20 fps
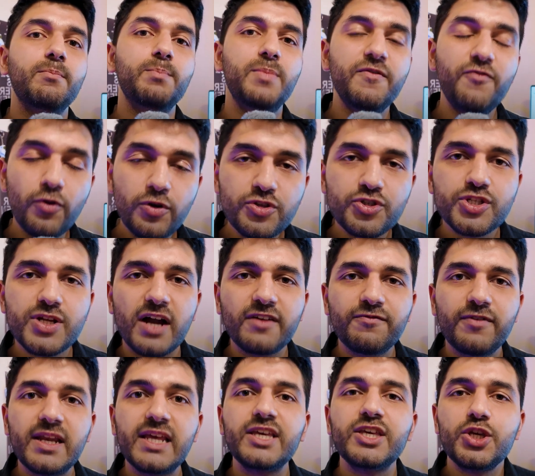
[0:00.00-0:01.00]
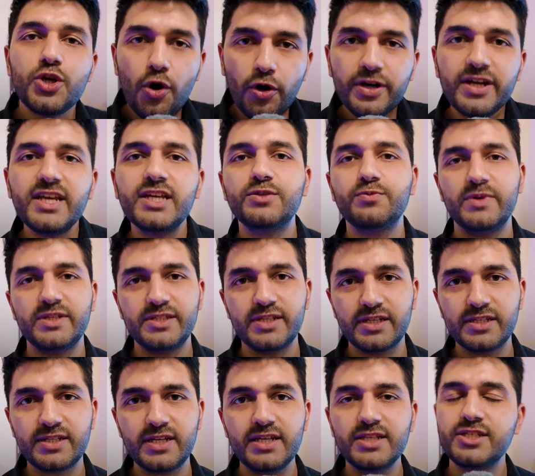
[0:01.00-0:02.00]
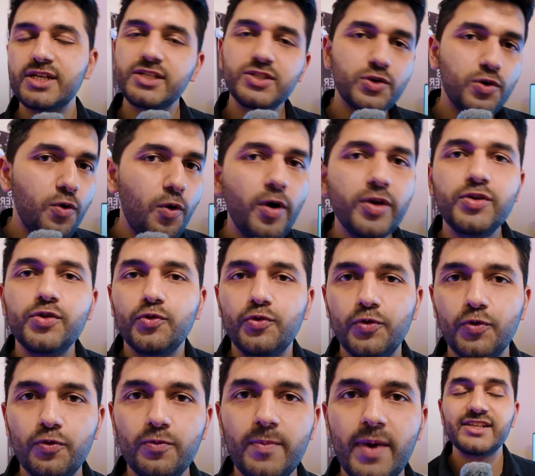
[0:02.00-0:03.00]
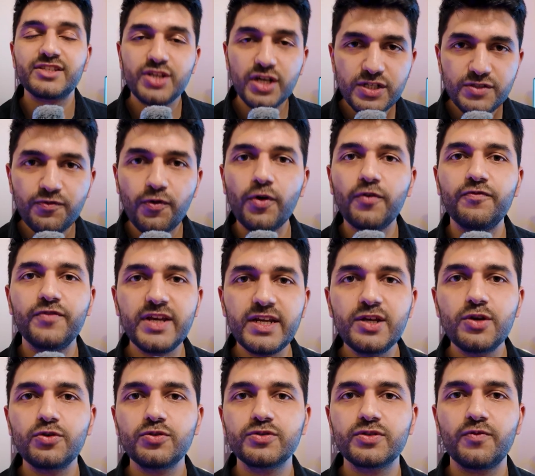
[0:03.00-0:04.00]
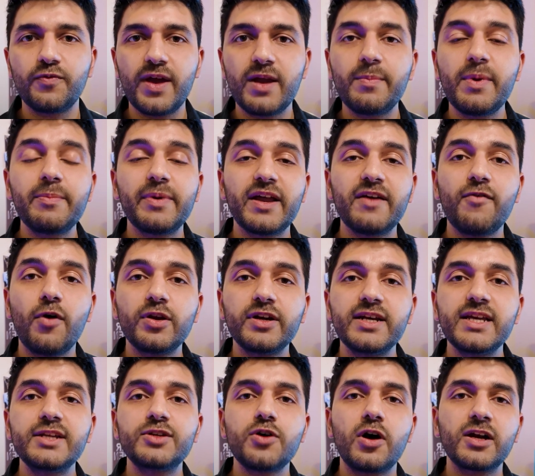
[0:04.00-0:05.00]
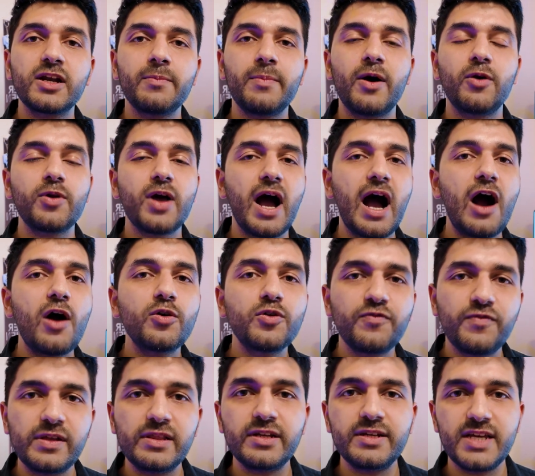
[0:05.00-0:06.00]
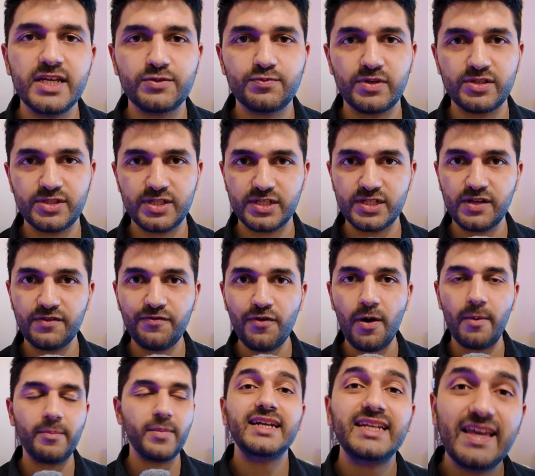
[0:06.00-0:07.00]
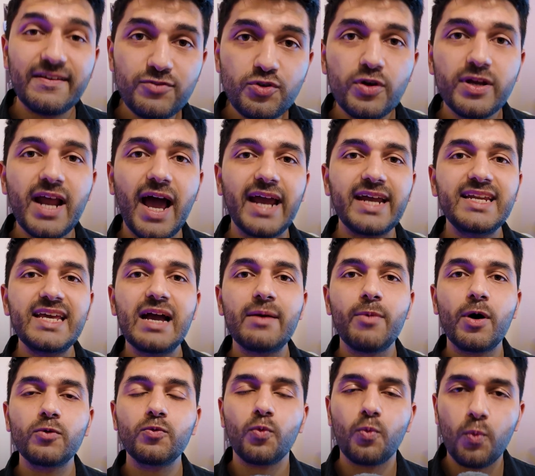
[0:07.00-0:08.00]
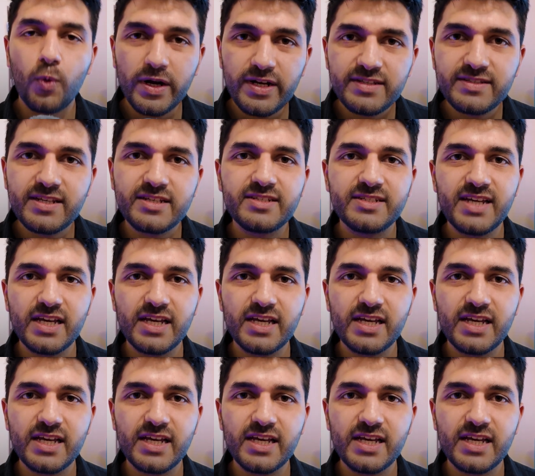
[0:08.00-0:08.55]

before you start filling your DS-160, just go on YouTube and search for videos where people have already talked about how to fill the DS-160 form. That gives you an idea about what is this